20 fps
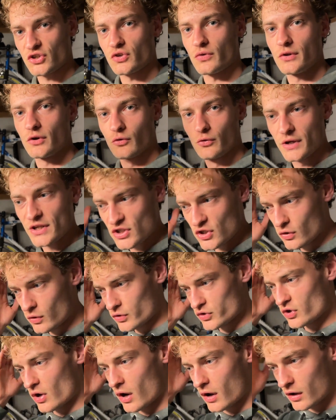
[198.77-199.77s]
So the
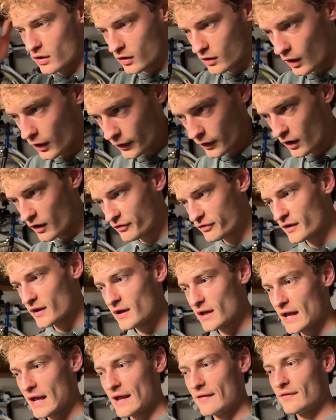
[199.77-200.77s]
originals are cut off
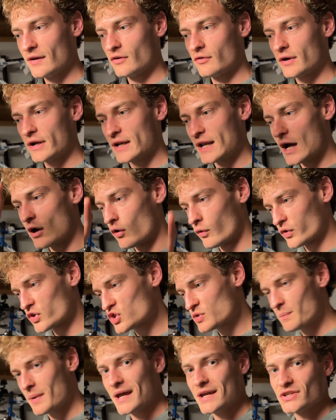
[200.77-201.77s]
and they're right now on the
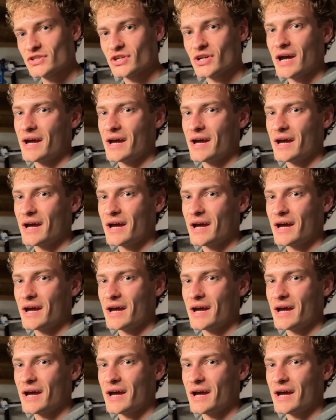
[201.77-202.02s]
spacer.